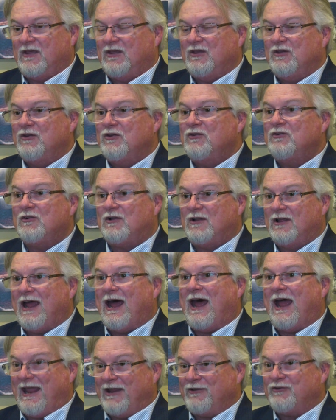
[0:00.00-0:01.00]
Usually,
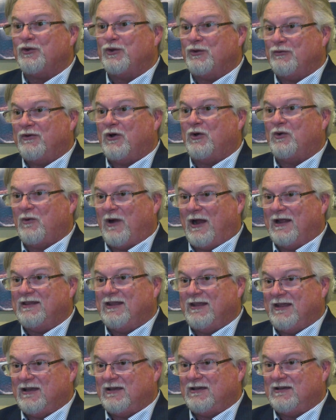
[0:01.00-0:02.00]
I answer the phone right
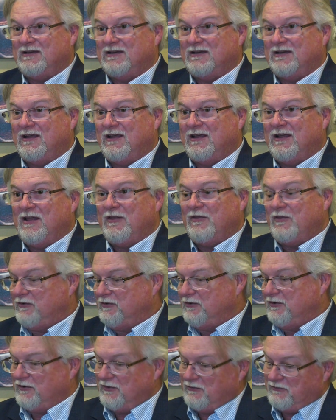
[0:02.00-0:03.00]
then.
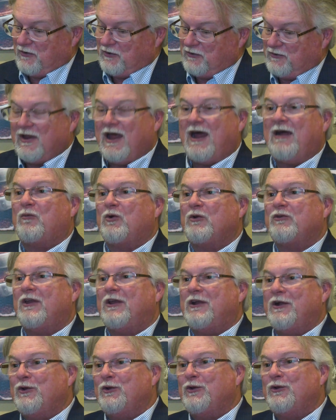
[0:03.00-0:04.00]
This is the first time we're
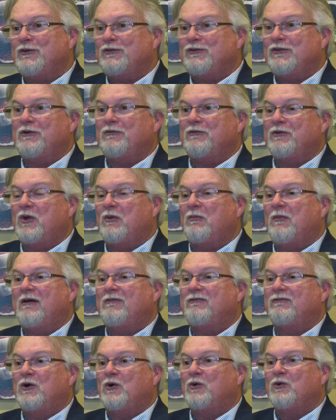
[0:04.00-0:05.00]
sitting here doing this interview, and
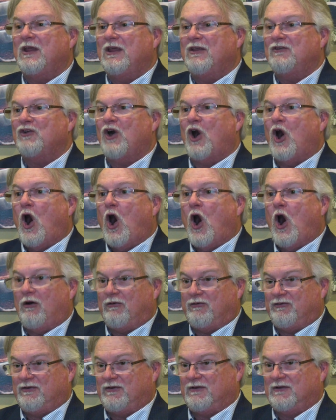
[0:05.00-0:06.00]
my phone is
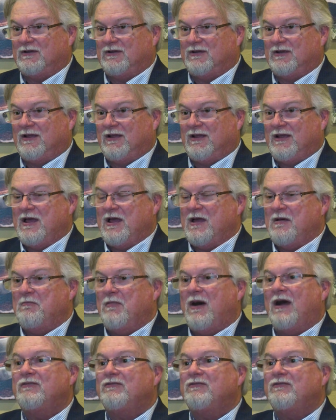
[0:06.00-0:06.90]
off. My